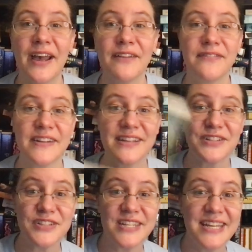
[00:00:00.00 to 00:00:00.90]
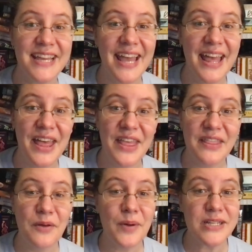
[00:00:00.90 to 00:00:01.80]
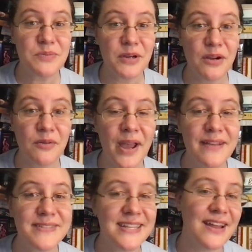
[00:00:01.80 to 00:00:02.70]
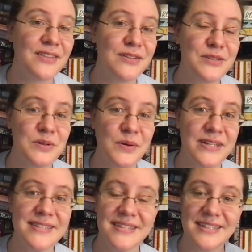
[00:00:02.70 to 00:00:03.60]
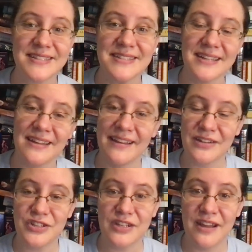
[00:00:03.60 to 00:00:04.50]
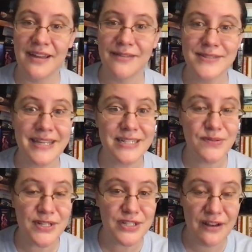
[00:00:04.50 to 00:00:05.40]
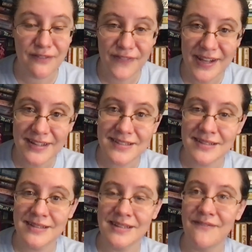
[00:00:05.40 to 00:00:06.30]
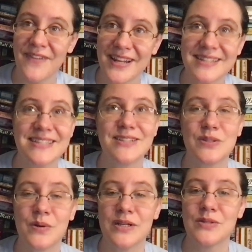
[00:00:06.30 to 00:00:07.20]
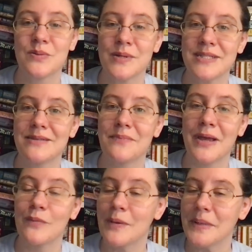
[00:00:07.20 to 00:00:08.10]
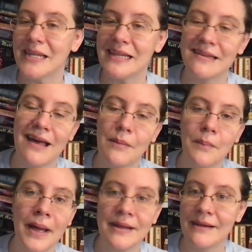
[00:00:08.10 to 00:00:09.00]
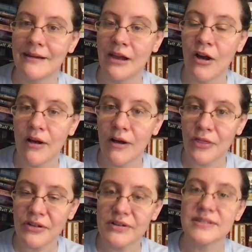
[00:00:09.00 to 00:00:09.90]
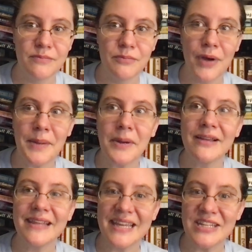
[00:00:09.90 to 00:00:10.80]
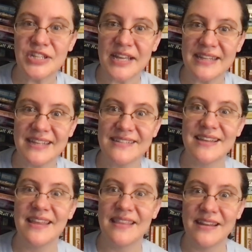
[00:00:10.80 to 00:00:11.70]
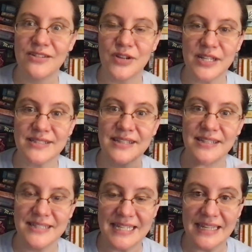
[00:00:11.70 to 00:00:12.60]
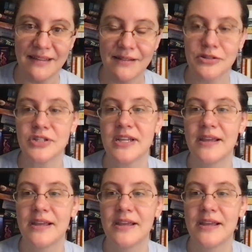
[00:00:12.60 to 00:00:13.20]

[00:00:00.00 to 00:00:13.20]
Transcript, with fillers: I finished The Way Spring Arrives and Other Stories. This is a collection of science fiction and fantasy, stories written by women and non binary authors, primarily in Chinese and then translated to English.